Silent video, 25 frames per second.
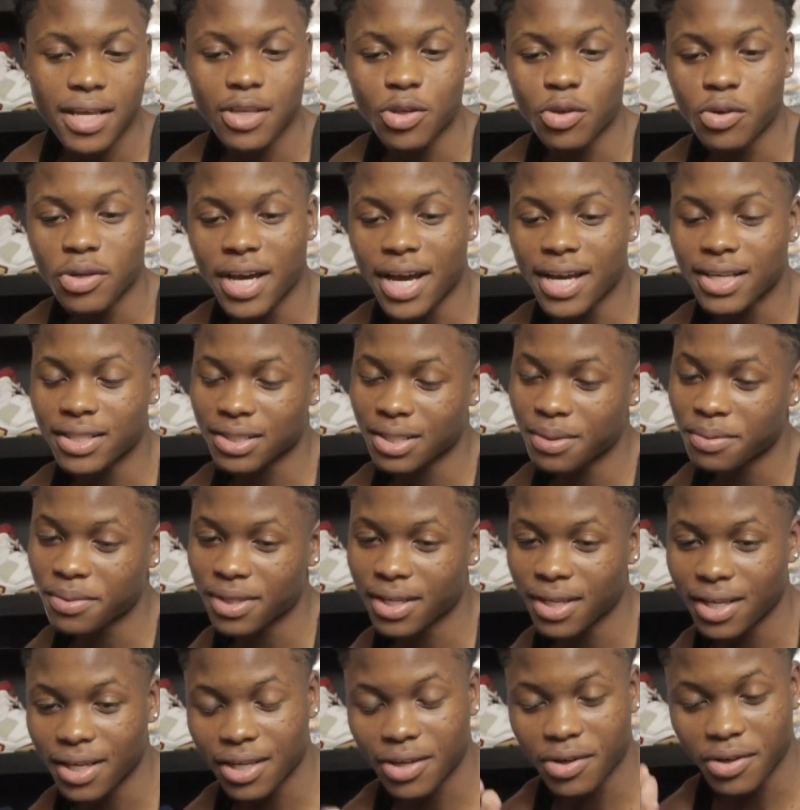You got
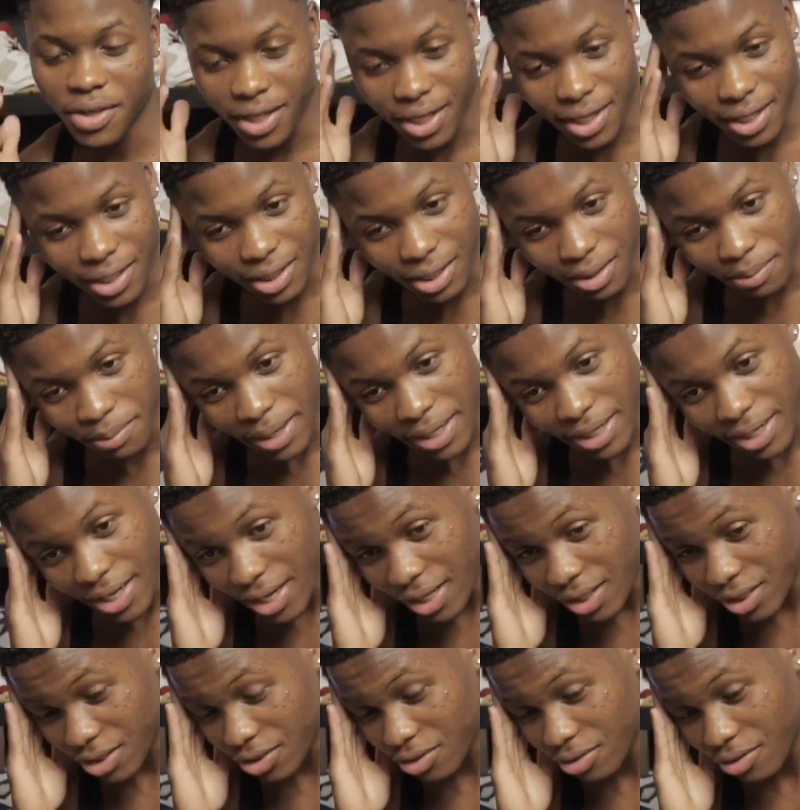something in your head that I'm about to
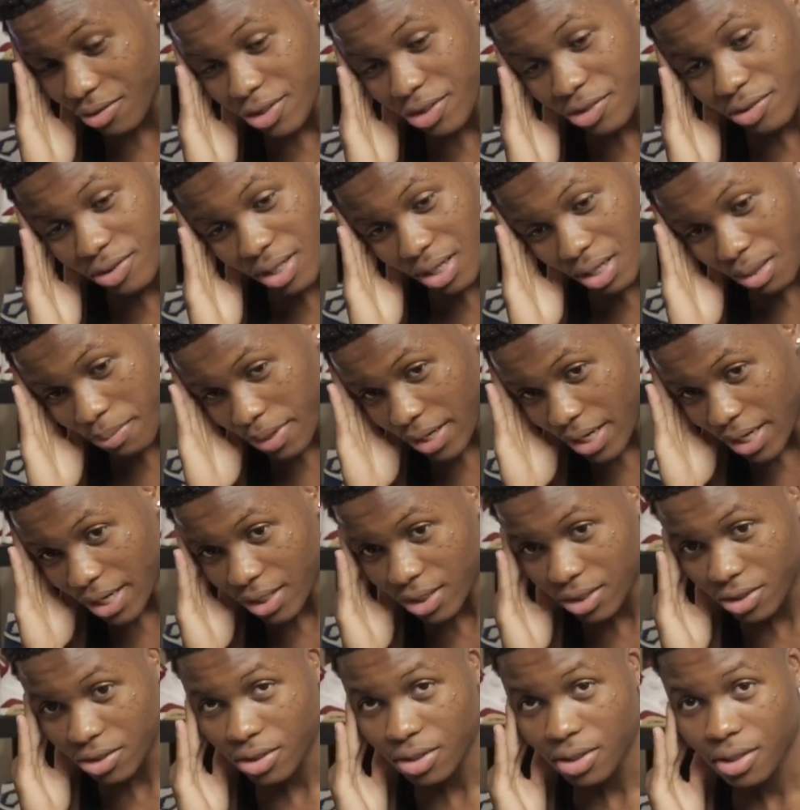ask you. What you think I'm about to
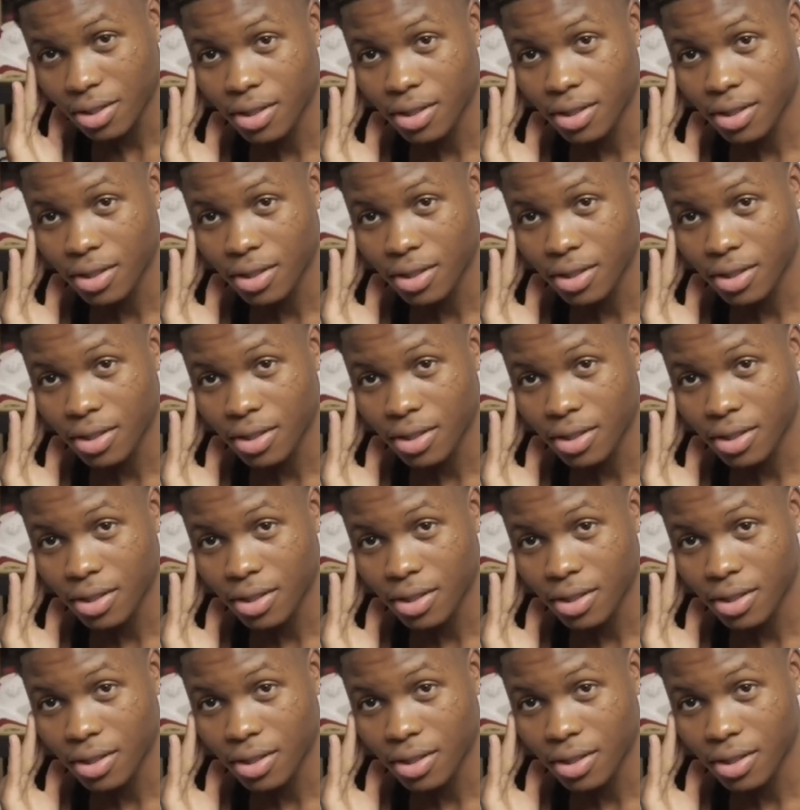ask you?